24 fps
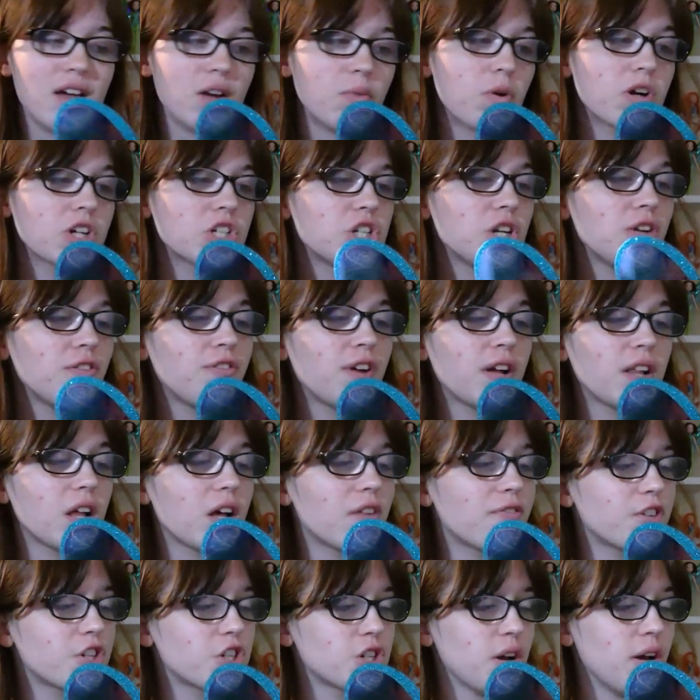where she fell
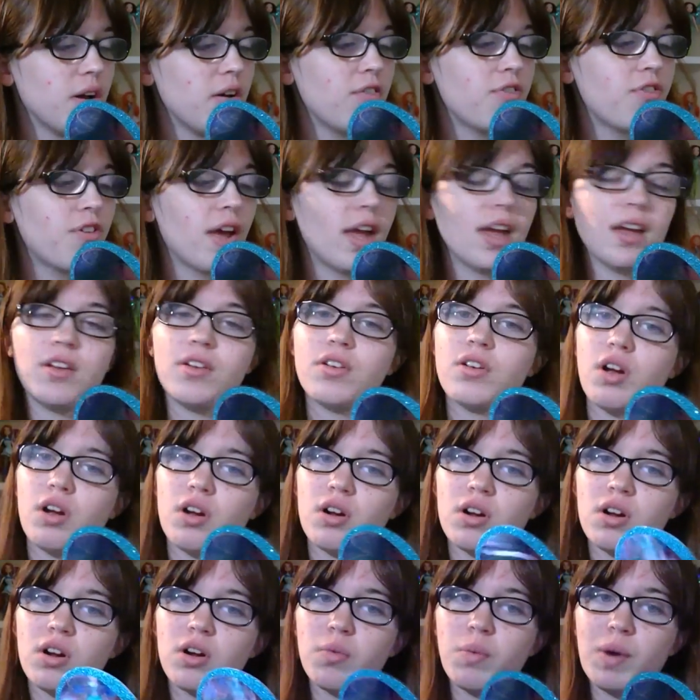off a shelf and
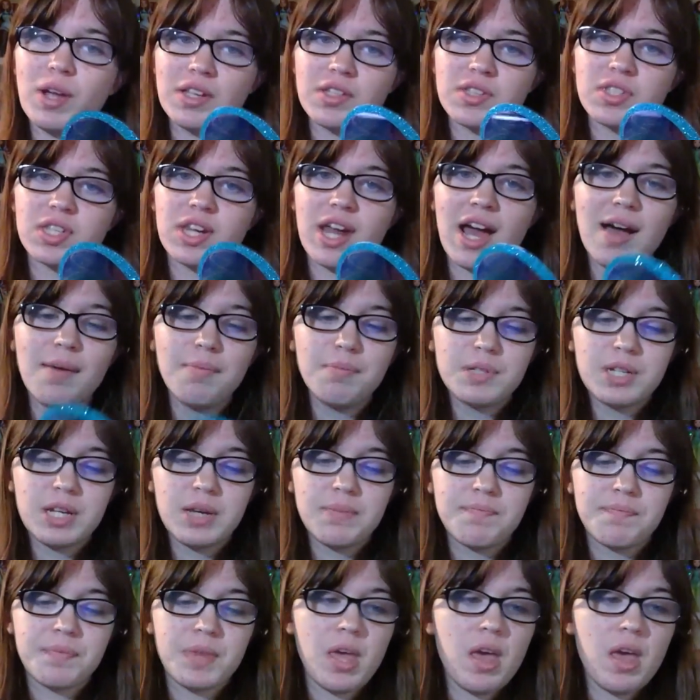her wing snapped.